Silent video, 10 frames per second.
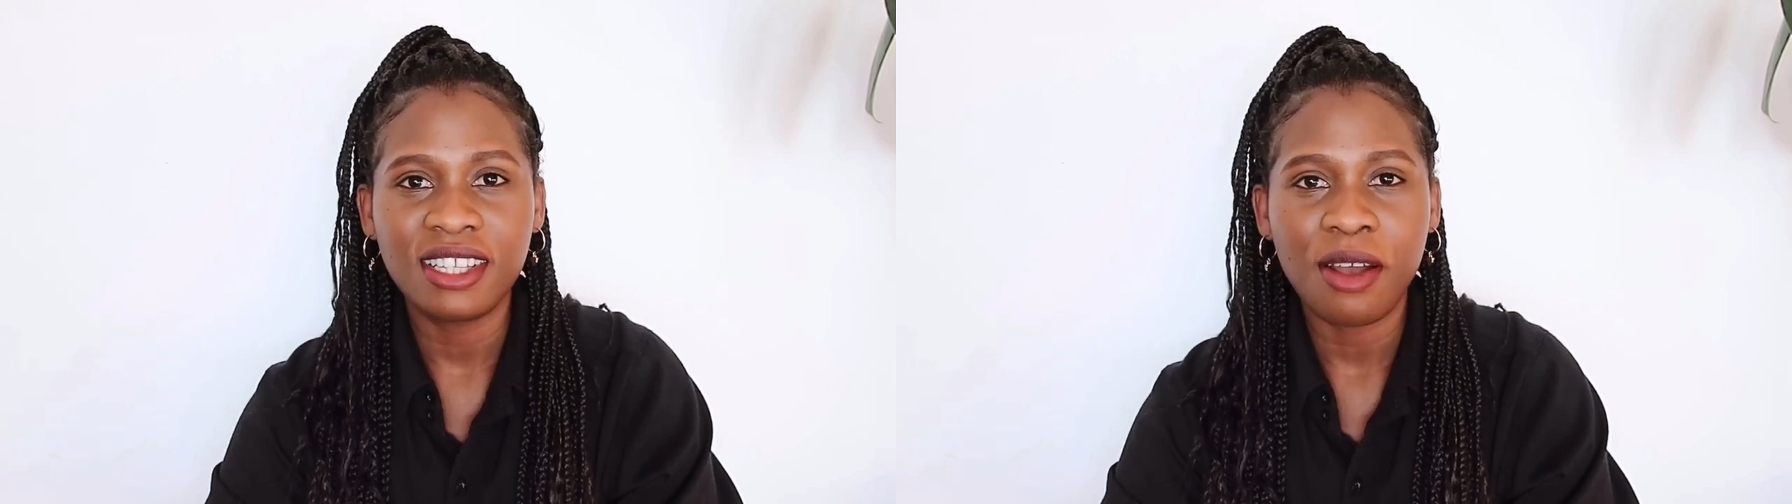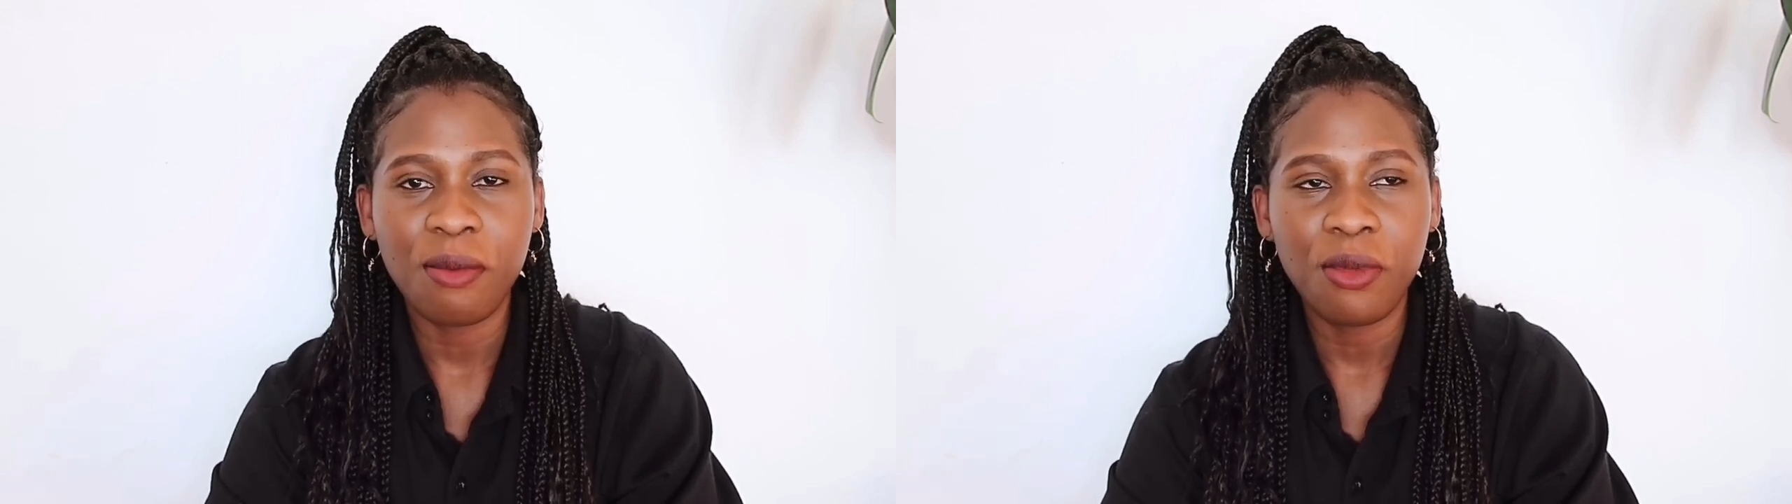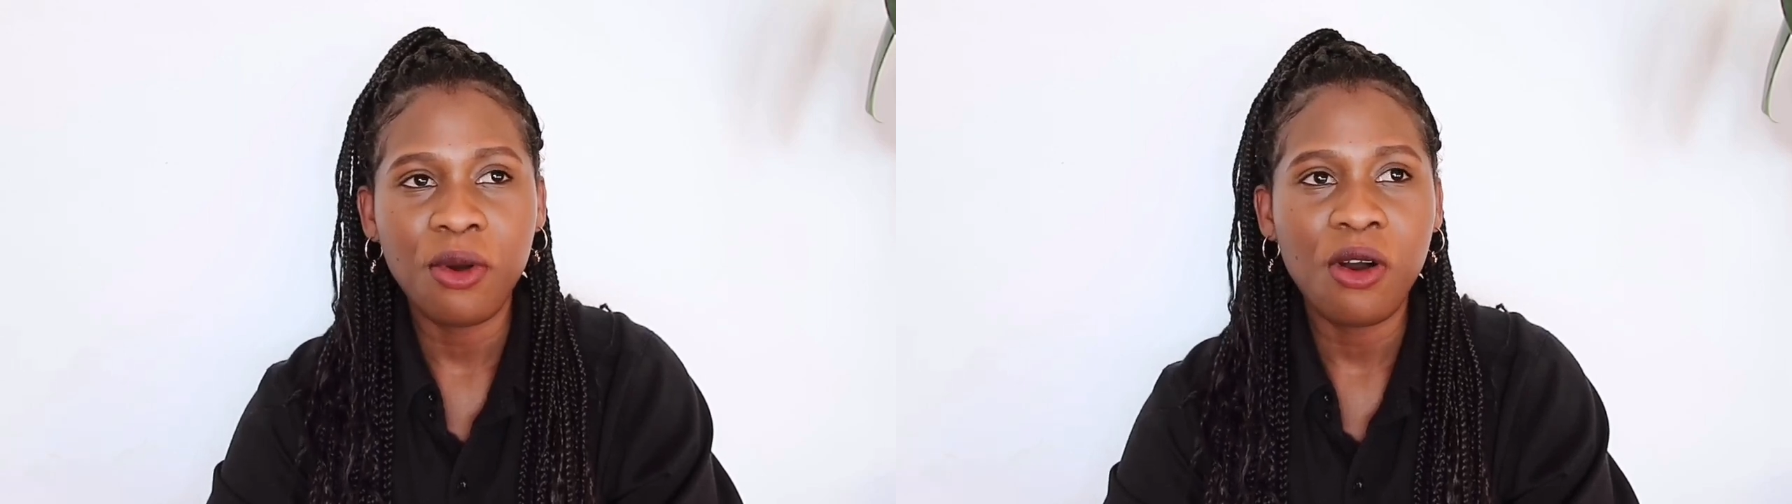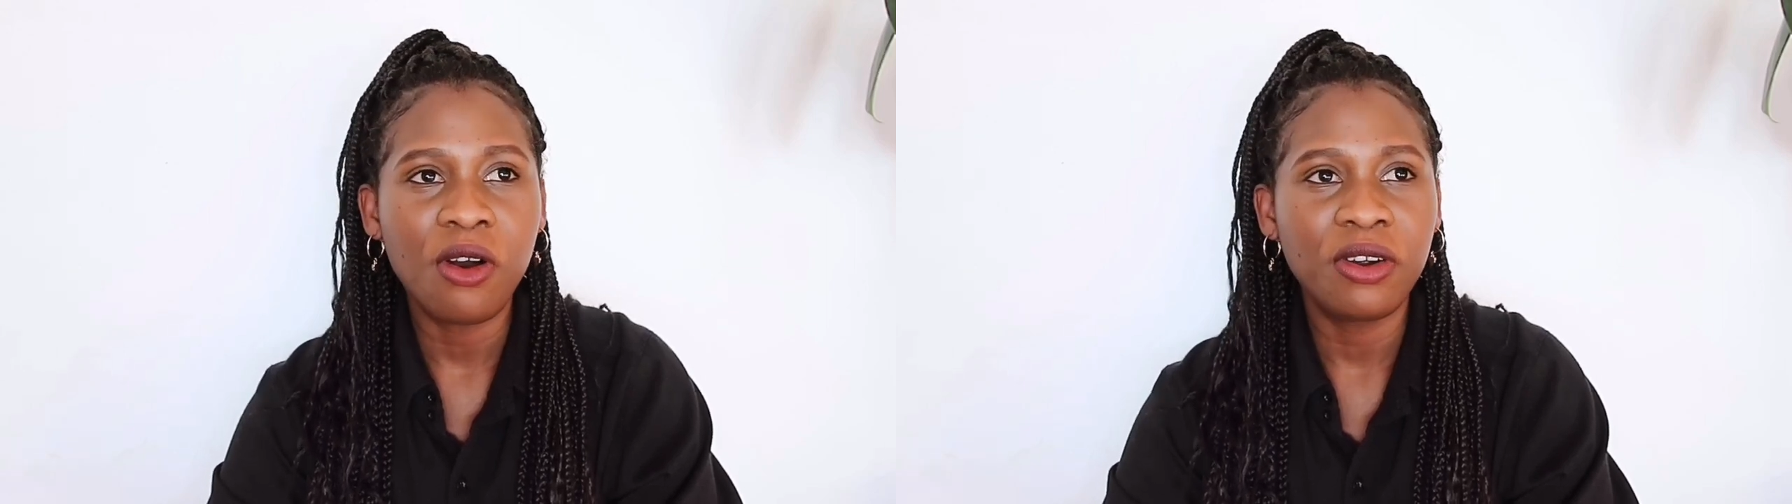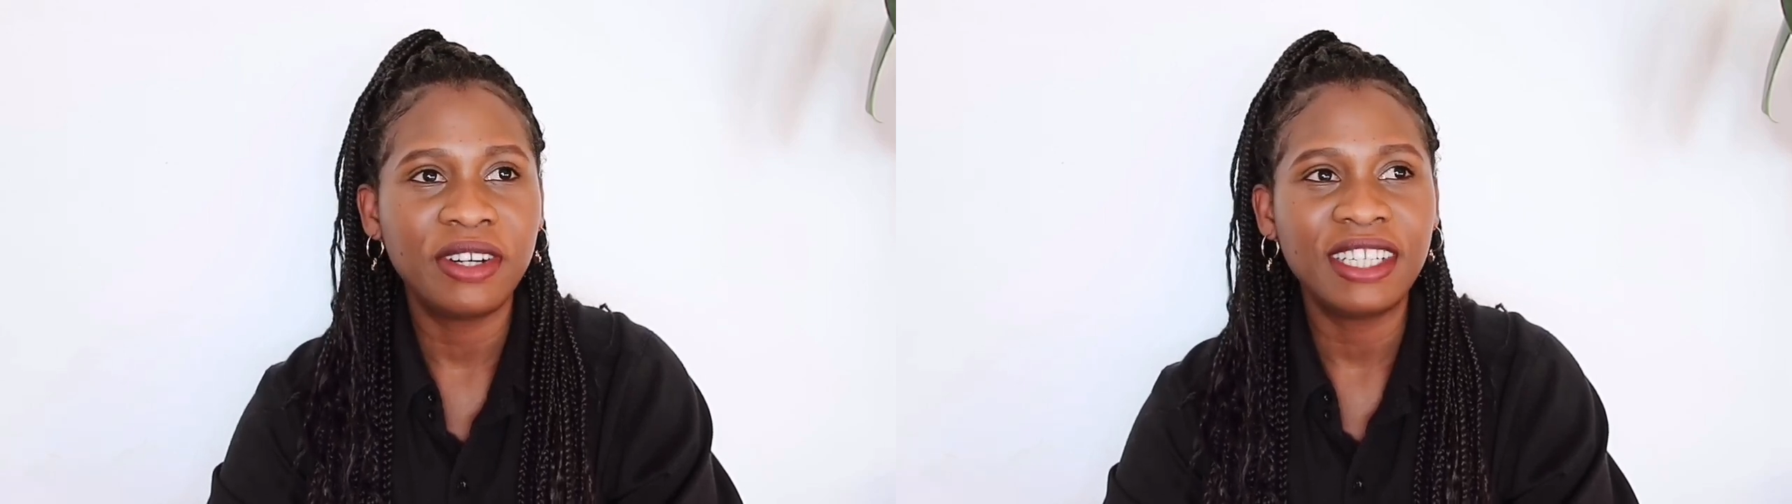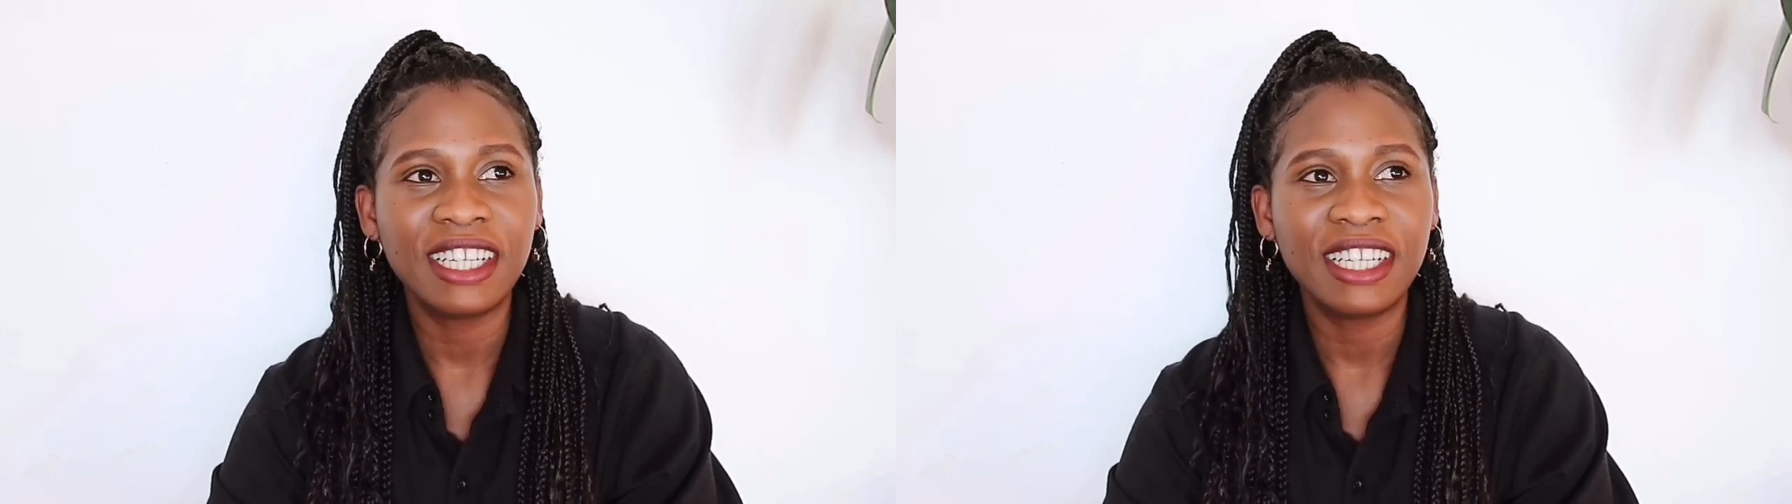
are poor.